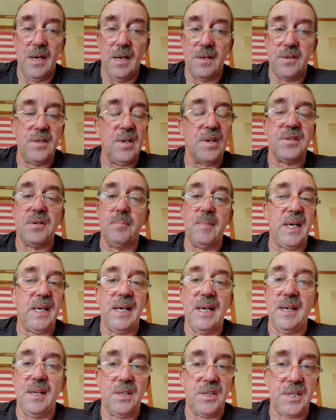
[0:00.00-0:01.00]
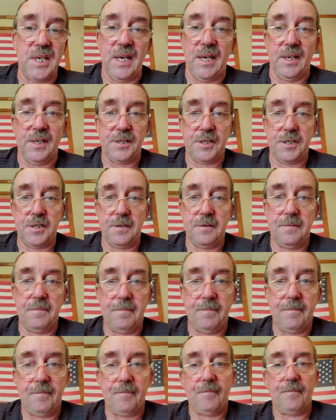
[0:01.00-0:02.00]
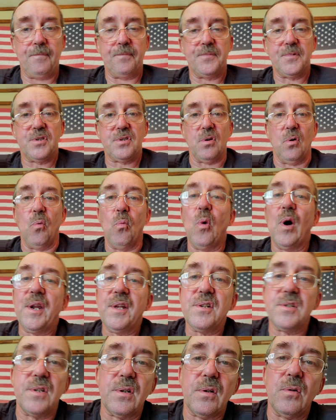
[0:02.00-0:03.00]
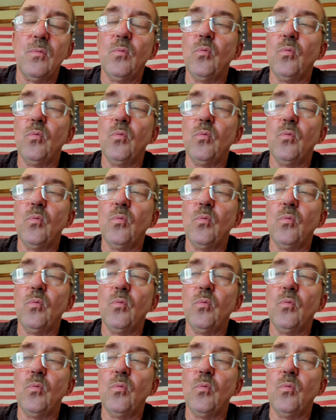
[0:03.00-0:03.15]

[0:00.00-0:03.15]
Doesn't make any sense. So what is the